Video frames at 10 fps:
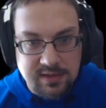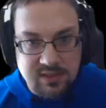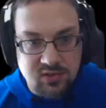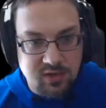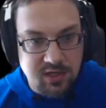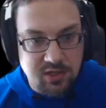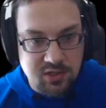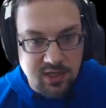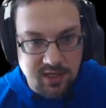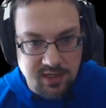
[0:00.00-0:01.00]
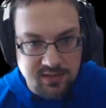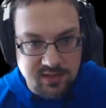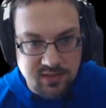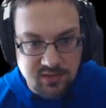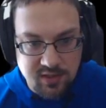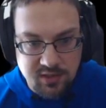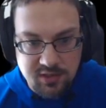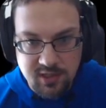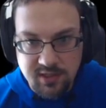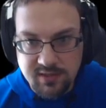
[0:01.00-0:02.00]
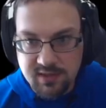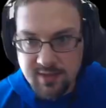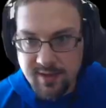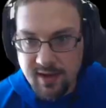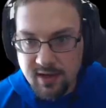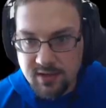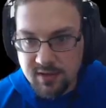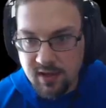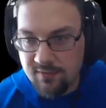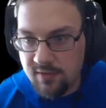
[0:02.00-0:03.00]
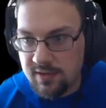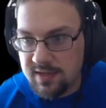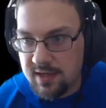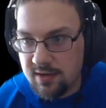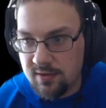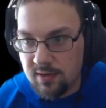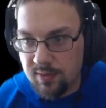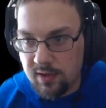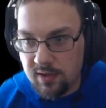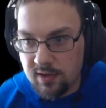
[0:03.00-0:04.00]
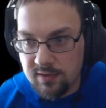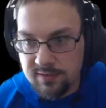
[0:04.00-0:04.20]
Strange days, strange days. They might actually have a town up here.